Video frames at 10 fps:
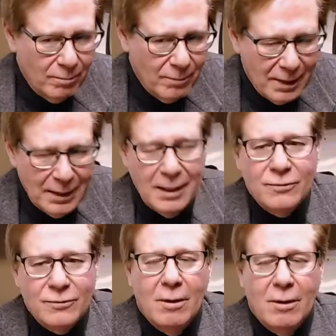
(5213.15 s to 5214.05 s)

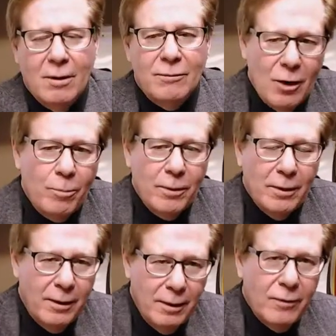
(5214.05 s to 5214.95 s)
And so
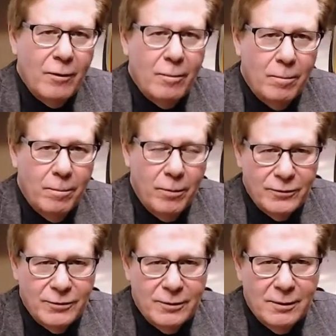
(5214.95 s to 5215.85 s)
another
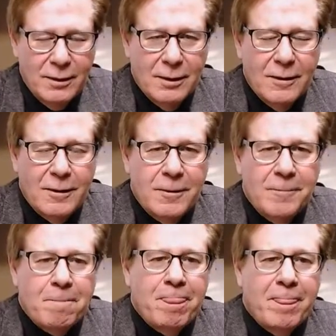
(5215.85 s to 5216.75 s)
person
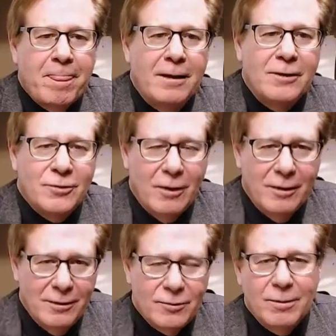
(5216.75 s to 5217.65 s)
gets started
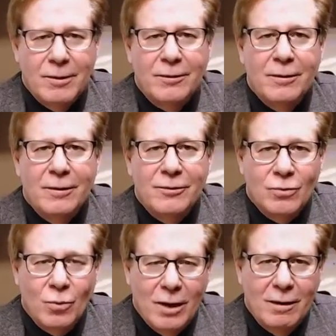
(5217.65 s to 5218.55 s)
as a builder as
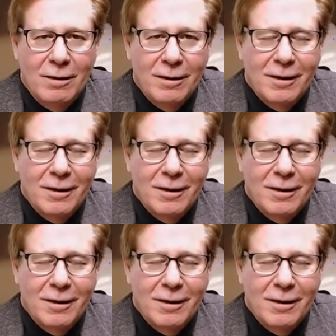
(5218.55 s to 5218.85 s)
well.